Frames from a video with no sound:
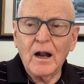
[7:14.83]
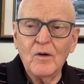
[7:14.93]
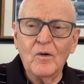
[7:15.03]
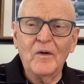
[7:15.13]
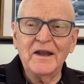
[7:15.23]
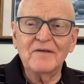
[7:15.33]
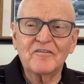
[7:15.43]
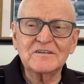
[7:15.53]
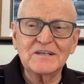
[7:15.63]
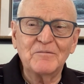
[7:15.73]
waiting
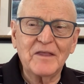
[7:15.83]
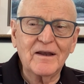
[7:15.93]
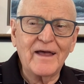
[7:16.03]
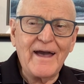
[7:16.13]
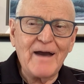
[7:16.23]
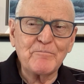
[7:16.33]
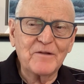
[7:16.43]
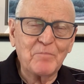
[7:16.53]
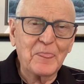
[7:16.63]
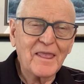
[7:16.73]
for something to
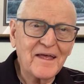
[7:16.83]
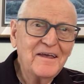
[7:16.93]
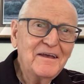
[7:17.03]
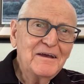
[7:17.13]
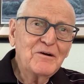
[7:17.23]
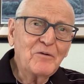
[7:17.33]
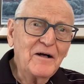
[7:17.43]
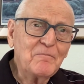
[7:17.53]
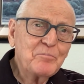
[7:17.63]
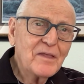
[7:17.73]
happen.
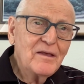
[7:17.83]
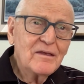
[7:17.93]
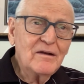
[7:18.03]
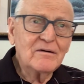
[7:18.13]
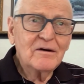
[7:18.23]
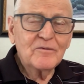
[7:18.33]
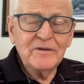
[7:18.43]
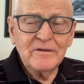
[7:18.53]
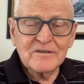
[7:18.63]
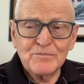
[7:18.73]
Well, you know, when
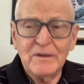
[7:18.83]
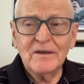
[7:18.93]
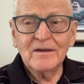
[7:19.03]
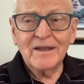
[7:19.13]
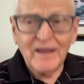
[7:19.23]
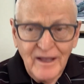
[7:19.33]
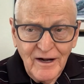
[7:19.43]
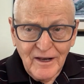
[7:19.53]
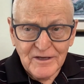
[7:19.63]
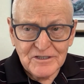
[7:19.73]
you speak in
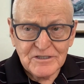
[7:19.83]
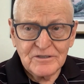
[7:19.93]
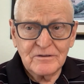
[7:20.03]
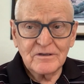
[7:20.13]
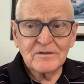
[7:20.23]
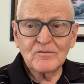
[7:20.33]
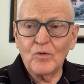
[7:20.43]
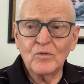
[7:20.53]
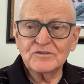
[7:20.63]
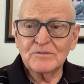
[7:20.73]
English, you can
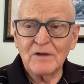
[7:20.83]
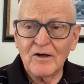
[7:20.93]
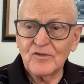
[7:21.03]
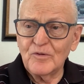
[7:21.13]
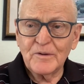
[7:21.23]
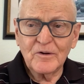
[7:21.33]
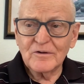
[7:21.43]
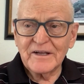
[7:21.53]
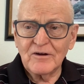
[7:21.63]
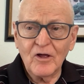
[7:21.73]
hold your mouth open all
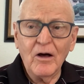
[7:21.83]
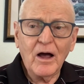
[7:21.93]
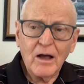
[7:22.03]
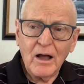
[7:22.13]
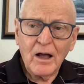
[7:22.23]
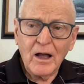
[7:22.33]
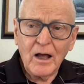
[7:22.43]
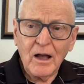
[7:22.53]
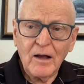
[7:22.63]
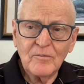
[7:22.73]
day long.
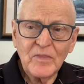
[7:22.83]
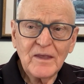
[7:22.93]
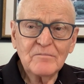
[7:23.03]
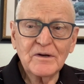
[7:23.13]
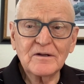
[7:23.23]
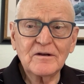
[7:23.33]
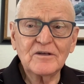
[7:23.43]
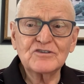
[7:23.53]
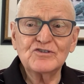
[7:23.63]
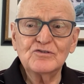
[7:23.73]
But
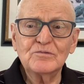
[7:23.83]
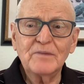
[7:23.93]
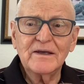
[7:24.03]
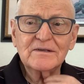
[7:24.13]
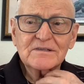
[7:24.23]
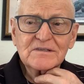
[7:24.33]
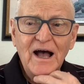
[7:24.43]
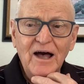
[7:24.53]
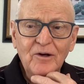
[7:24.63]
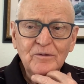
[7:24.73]
unless you make
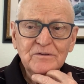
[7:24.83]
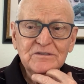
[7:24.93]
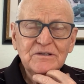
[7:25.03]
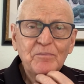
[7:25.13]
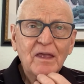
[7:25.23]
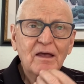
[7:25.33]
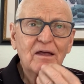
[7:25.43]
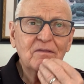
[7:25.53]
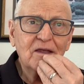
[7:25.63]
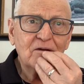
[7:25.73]
sounds
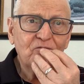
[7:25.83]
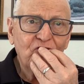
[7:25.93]
and then